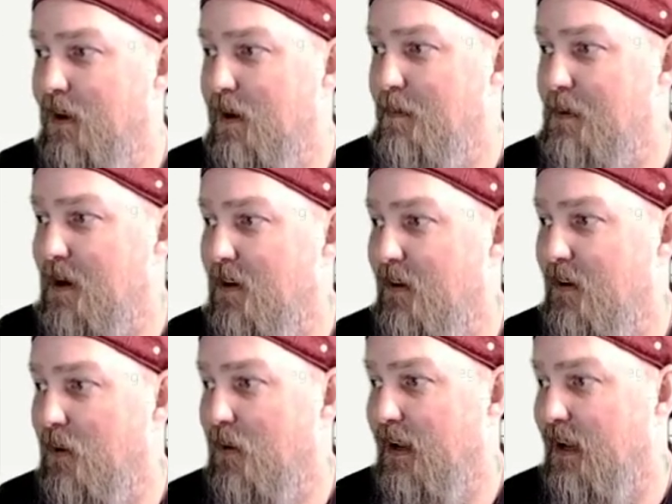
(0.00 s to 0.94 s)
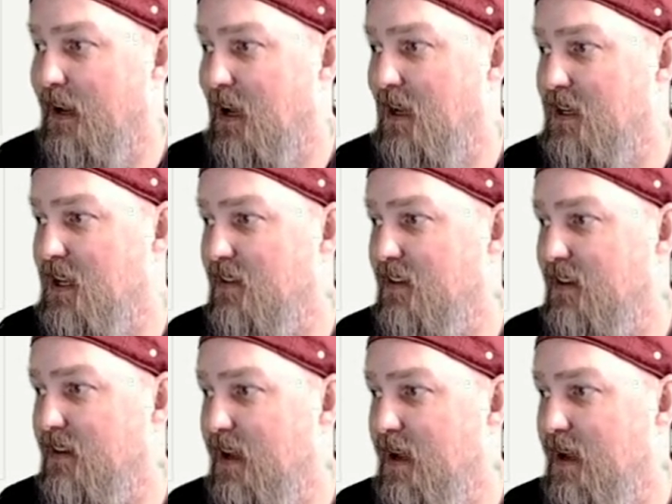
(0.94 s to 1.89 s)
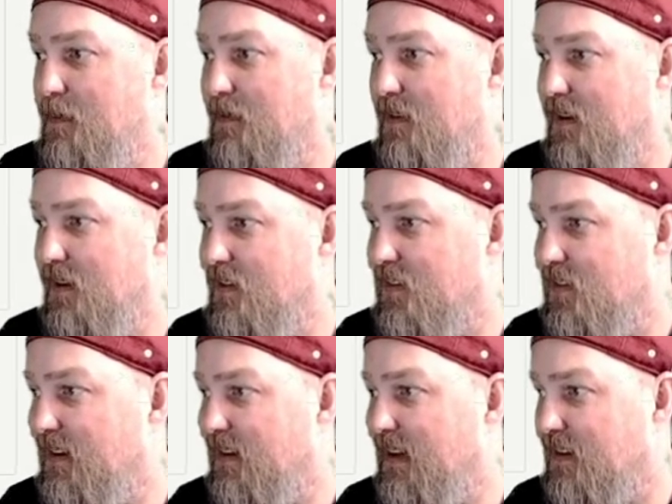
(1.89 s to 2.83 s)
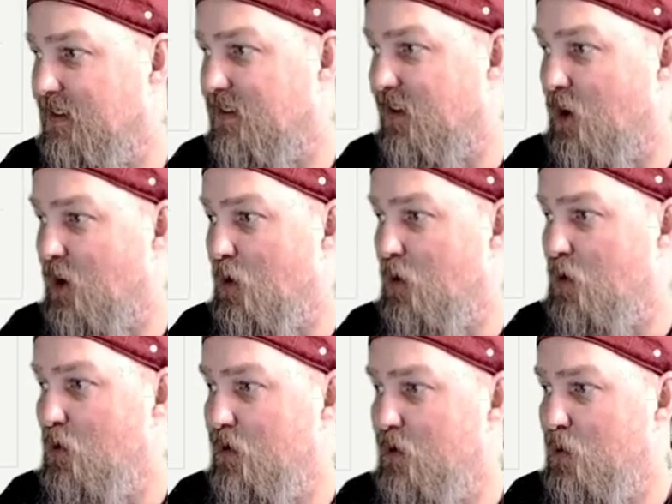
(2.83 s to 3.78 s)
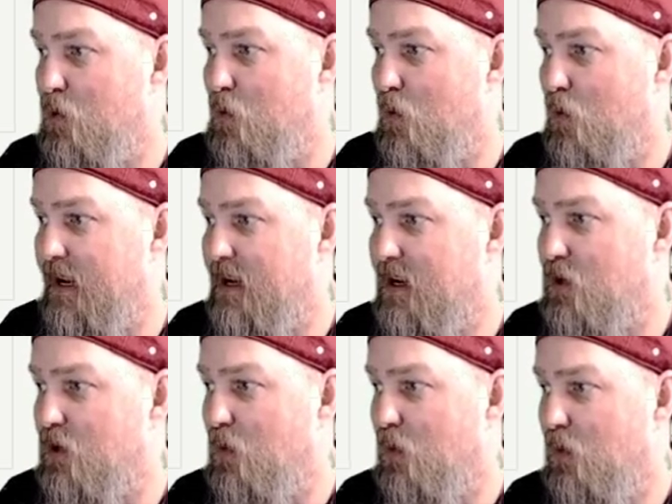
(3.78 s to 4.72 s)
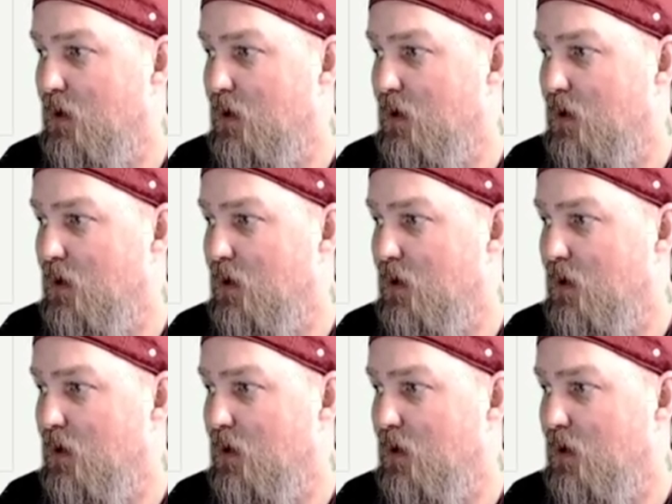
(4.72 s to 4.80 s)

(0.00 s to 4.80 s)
the up arrow like a dozen times to get Jigoku no Iku.